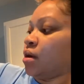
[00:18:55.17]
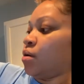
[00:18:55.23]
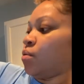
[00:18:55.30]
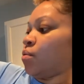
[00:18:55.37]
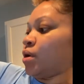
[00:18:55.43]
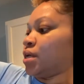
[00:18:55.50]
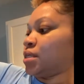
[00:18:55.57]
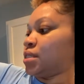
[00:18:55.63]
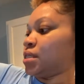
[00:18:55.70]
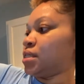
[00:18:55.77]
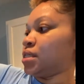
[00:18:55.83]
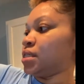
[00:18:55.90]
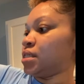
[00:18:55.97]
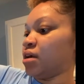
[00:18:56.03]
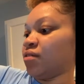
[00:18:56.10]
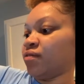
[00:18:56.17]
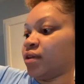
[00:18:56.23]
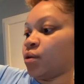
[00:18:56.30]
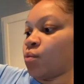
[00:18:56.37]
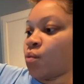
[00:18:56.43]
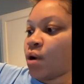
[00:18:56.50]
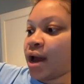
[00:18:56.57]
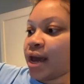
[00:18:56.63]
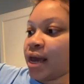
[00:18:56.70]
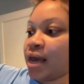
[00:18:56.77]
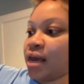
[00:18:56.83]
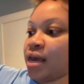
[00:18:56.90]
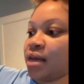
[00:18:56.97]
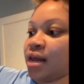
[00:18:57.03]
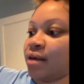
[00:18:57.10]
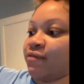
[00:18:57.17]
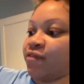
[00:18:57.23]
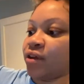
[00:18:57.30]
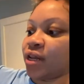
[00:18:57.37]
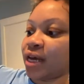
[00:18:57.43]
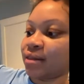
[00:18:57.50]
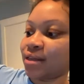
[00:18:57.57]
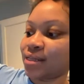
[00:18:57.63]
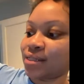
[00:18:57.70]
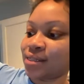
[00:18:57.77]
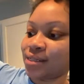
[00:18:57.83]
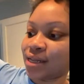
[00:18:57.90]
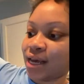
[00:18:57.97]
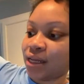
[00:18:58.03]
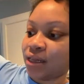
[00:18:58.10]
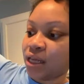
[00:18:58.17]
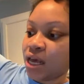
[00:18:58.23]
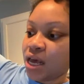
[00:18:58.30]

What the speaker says: What is this? It's definitely white, and I feel like this is like